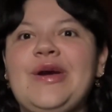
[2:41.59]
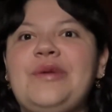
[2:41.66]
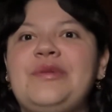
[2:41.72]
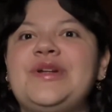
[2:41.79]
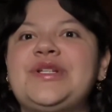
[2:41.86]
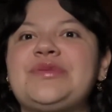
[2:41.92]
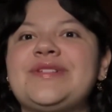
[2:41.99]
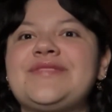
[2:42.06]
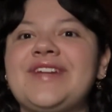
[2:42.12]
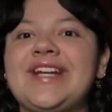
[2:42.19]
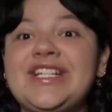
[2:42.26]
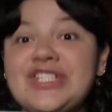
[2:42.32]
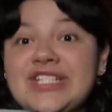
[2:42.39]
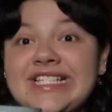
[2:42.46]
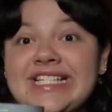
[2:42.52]
which was
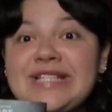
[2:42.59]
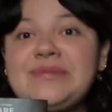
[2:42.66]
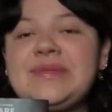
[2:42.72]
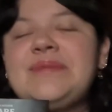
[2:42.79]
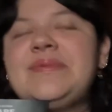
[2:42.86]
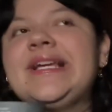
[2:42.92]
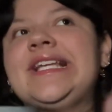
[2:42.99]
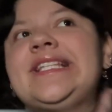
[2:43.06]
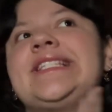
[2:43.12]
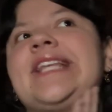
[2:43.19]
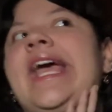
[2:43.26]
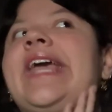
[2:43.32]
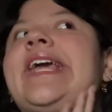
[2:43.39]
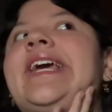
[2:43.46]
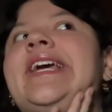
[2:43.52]
very interesting to me because
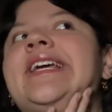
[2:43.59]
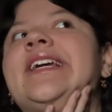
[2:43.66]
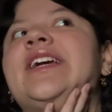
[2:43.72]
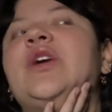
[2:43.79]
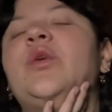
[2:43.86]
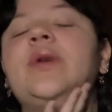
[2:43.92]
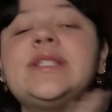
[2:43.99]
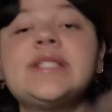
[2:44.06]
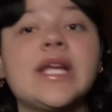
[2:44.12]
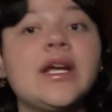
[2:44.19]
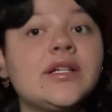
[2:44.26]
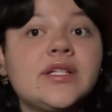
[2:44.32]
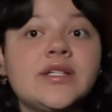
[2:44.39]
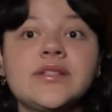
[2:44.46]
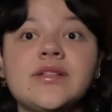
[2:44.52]
Quinn's
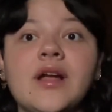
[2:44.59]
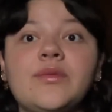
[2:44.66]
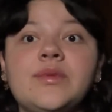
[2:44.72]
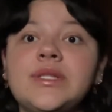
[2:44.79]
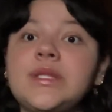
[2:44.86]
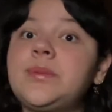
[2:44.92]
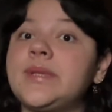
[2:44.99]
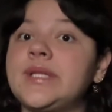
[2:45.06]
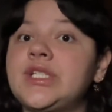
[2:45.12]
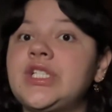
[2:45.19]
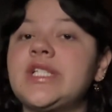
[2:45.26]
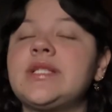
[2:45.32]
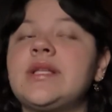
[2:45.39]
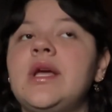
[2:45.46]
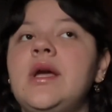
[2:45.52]
character is not really
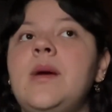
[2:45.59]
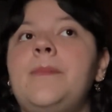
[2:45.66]
religious,